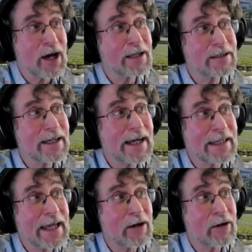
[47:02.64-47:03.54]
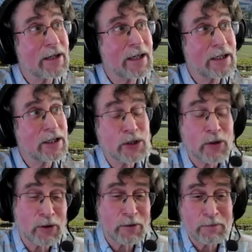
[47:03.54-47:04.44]
not allowed in
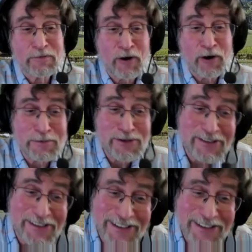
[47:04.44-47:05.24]
solar farms.